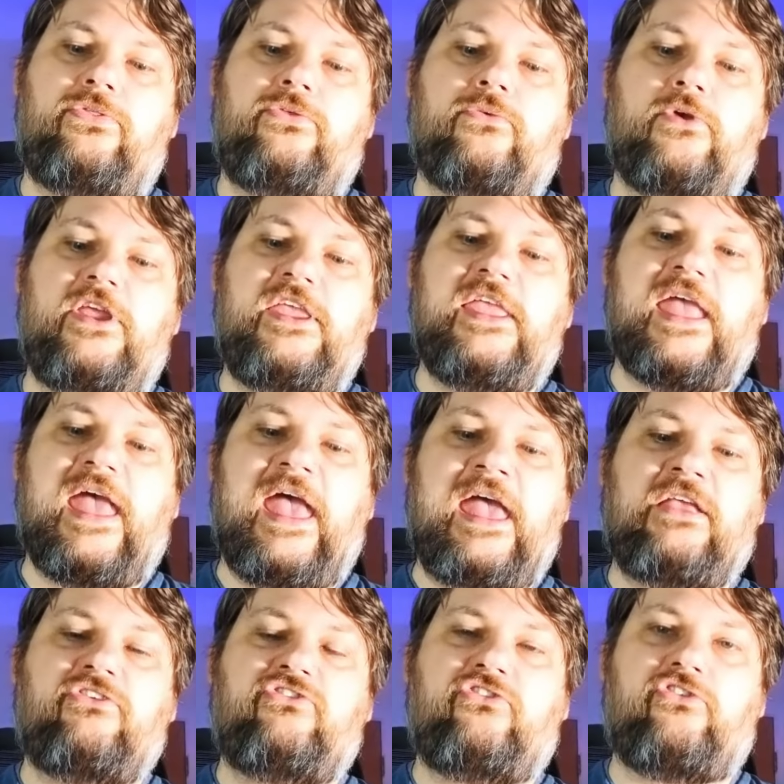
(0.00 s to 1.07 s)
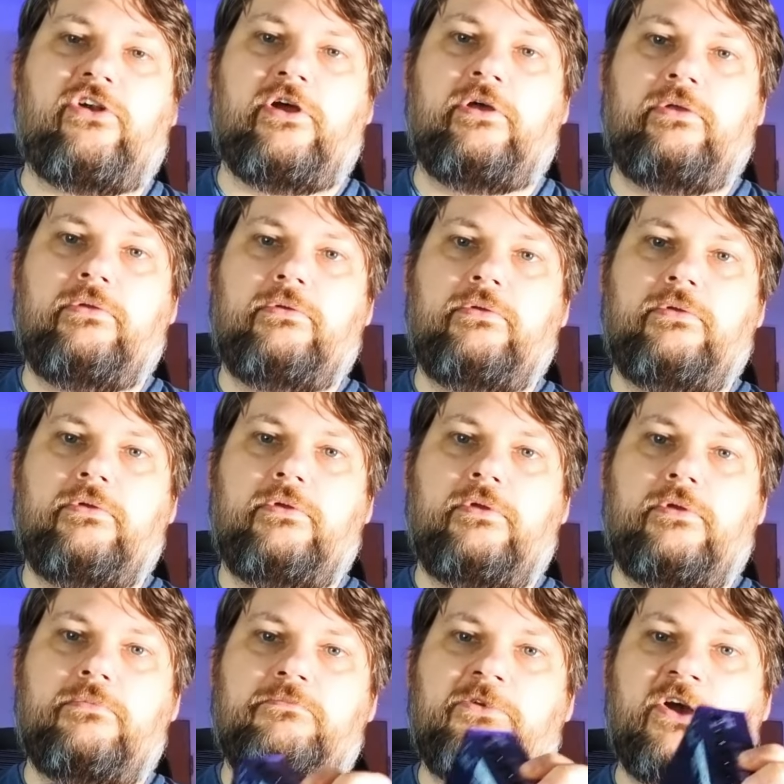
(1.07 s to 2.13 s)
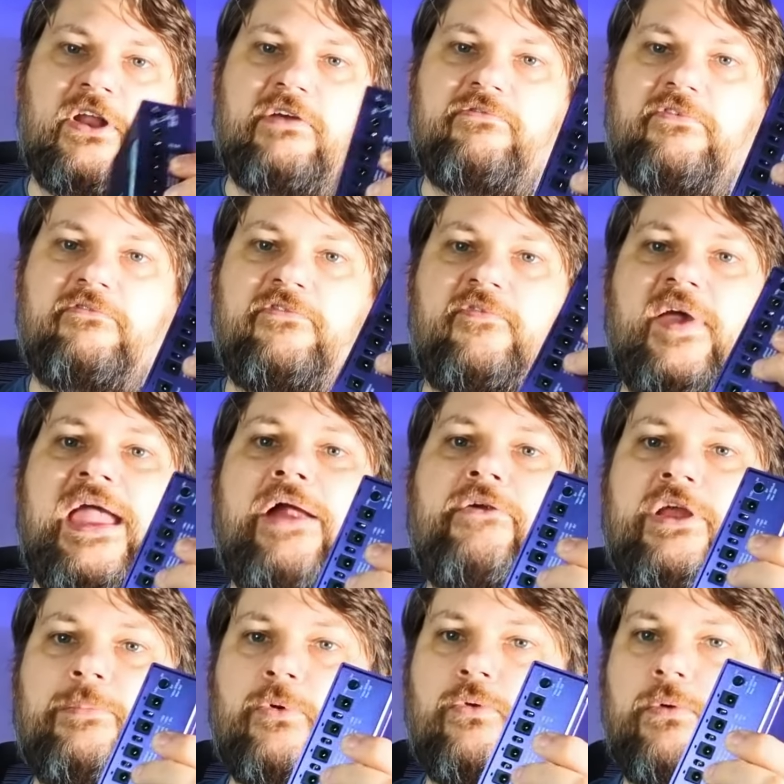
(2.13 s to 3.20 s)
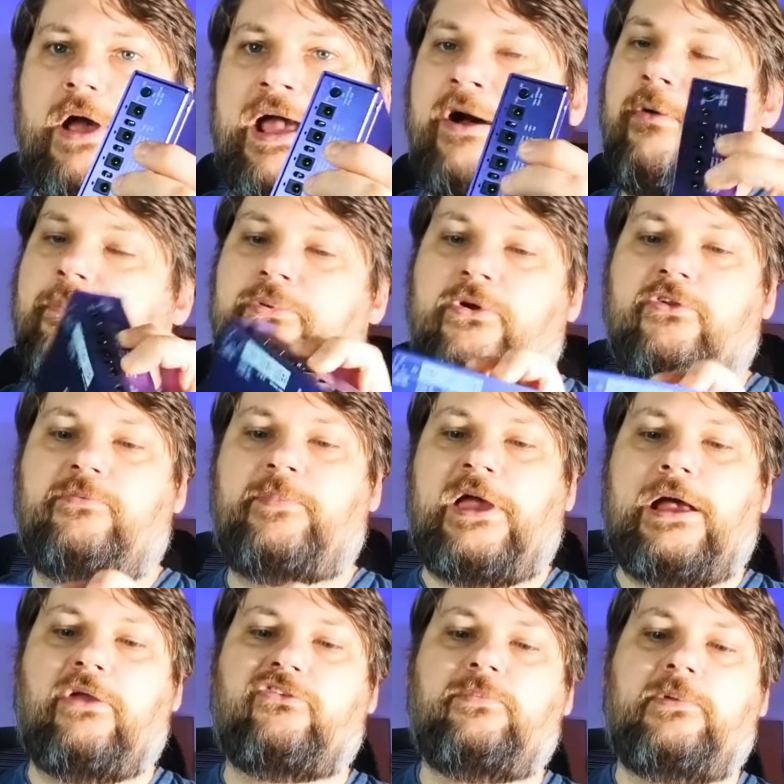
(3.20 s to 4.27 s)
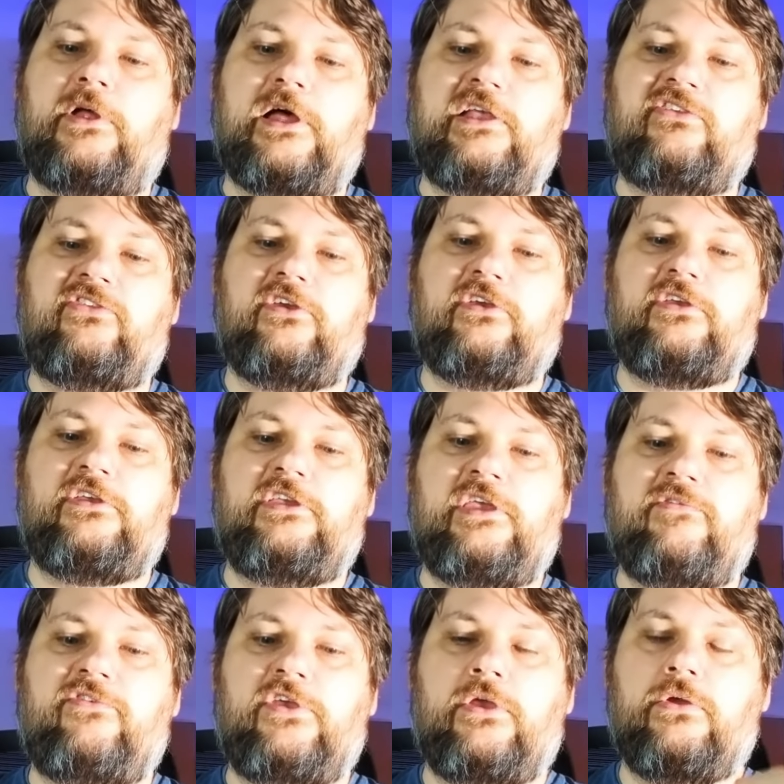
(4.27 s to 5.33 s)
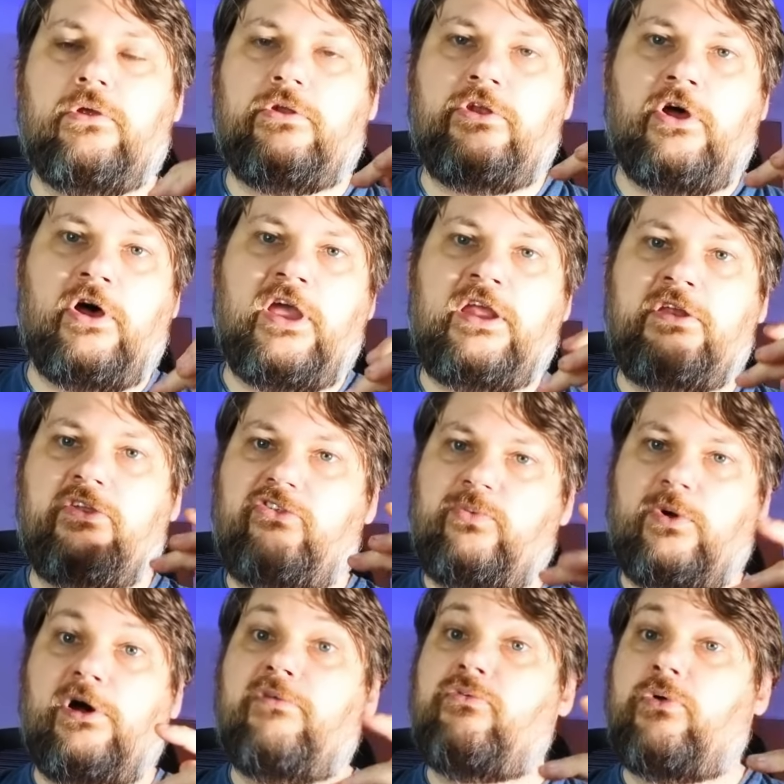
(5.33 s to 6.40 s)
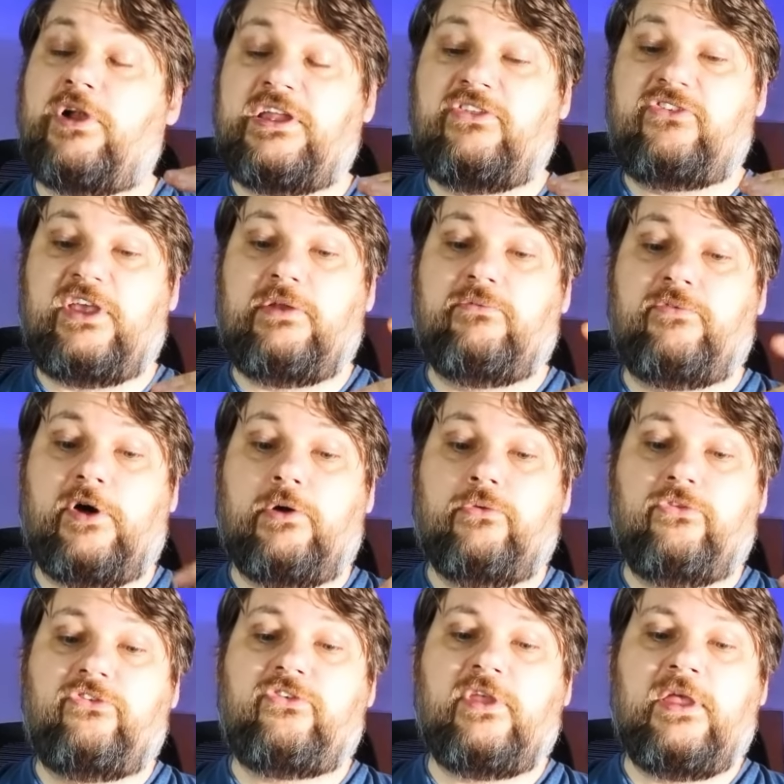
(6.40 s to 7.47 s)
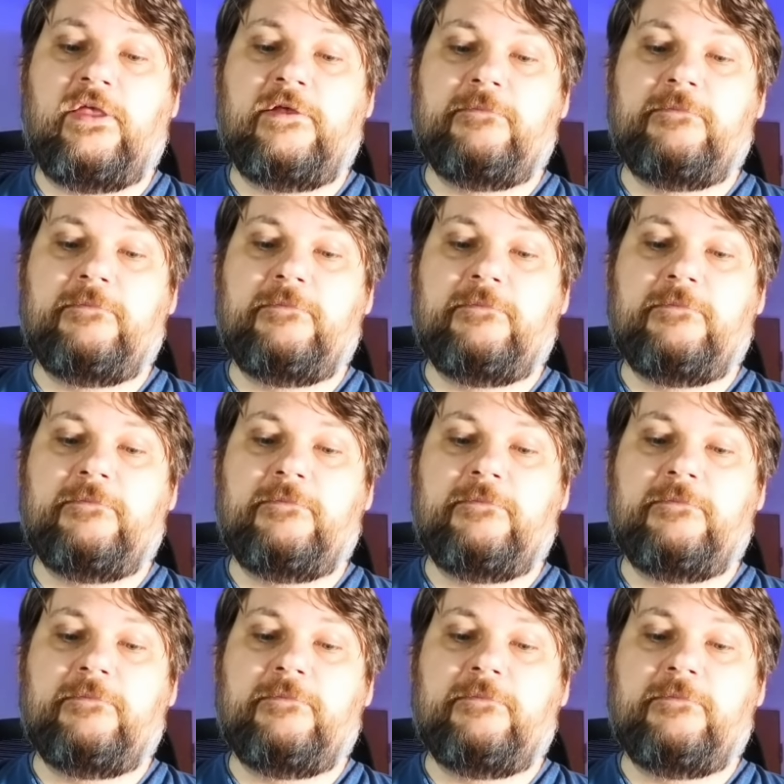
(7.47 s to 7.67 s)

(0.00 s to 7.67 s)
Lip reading: 3 extra kind of variable output power supplies that can give you 9, 12, or 18 volts.